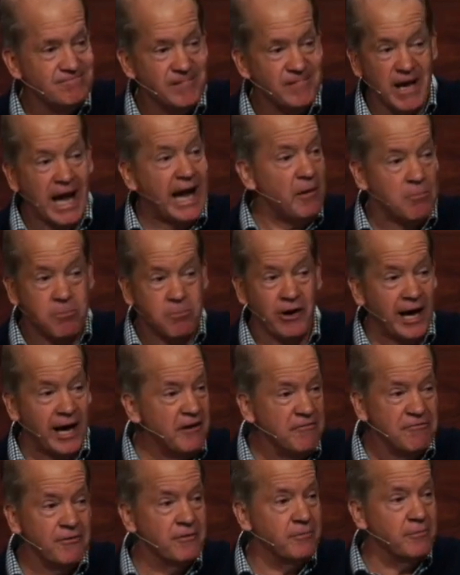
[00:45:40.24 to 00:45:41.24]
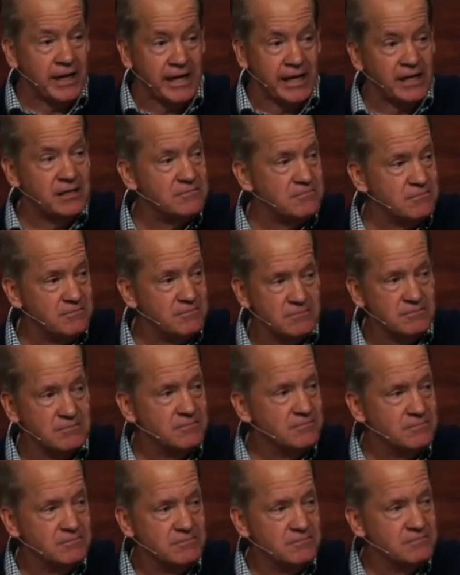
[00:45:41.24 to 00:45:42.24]
Hey, pray for me.
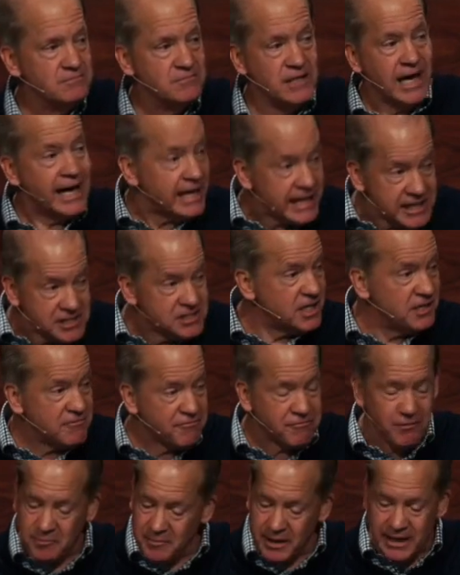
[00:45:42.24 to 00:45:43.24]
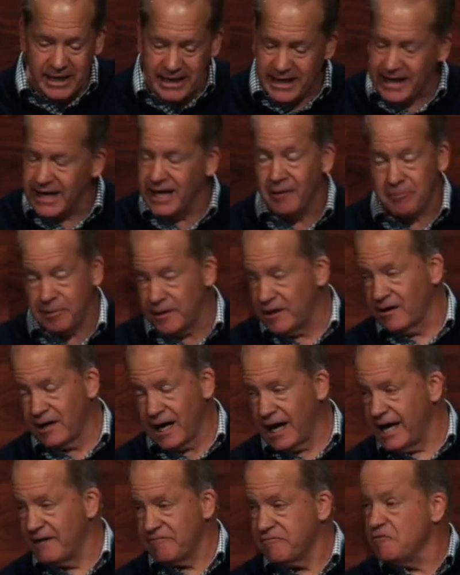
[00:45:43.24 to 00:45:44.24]
Not easy for me to get up here, and
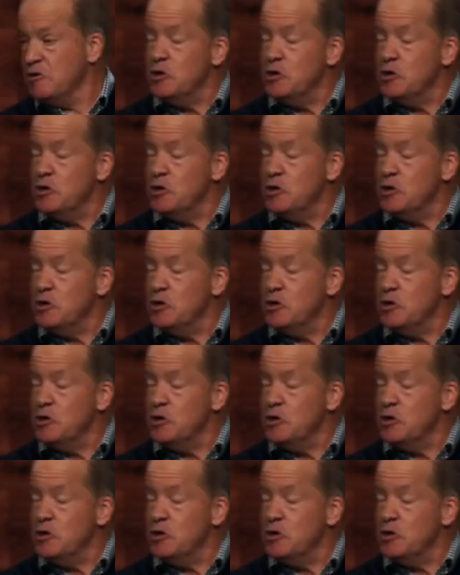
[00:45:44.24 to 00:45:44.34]
I have